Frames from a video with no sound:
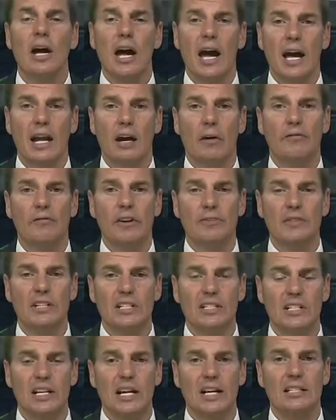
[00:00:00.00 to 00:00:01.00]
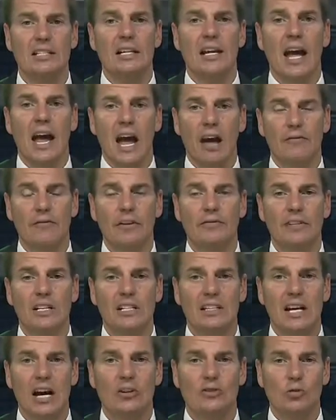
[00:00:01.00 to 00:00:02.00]
and up 56 at
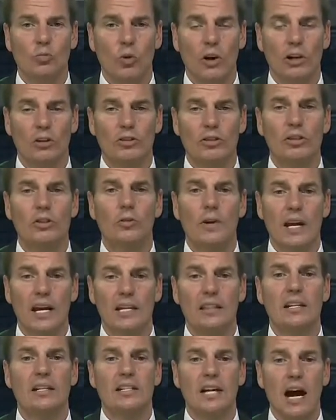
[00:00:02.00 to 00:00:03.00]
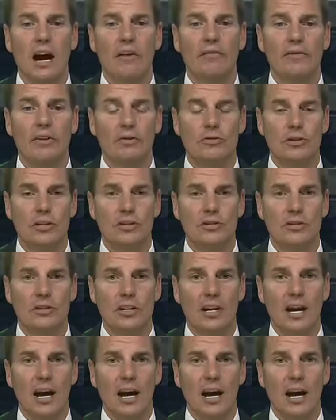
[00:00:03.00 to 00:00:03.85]
15,102 in the Dow futures.